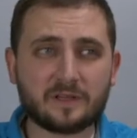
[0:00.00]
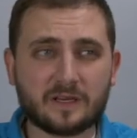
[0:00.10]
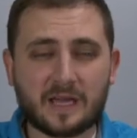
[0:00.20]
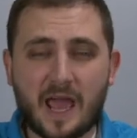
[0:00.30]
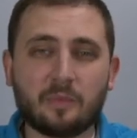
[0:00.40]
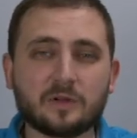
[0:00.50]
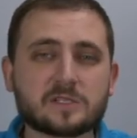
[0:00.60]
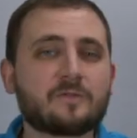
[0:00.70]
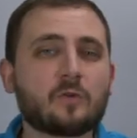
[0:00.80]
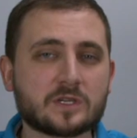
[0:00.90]
like Apple
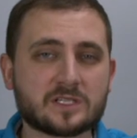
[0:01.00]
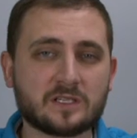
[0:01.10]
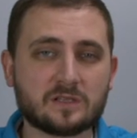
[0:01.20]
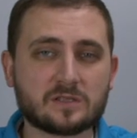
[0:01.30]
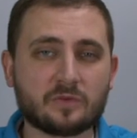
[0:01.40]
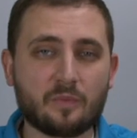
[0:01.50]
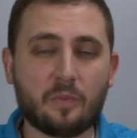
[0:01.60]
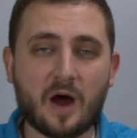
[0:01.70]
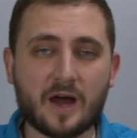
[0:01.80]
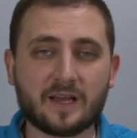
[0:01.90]
is forcing us to
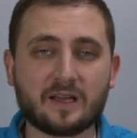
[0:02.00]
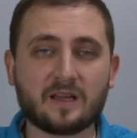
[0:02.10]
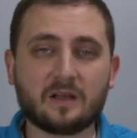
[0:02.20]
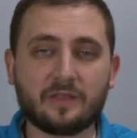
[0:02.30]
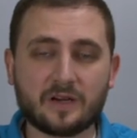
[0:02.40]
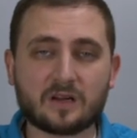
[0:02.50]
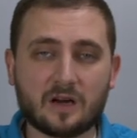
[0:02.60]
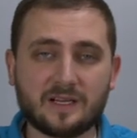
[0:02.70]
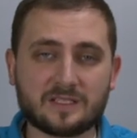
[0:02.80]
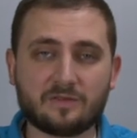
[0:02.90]
buy their
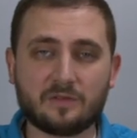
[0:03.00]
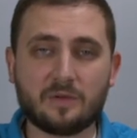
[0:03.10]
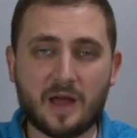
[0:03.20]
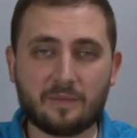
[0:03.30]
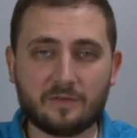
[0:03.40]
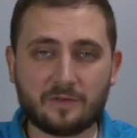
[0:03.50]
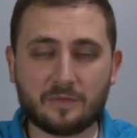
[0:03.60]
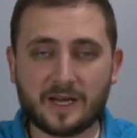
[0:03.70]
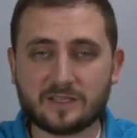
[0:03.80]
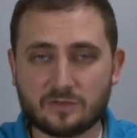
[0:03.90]
content from the
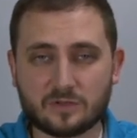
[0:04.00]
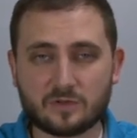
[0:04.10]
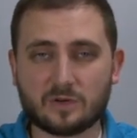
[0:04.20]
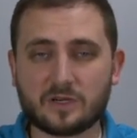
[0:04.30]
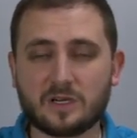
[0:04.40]
iTunes store.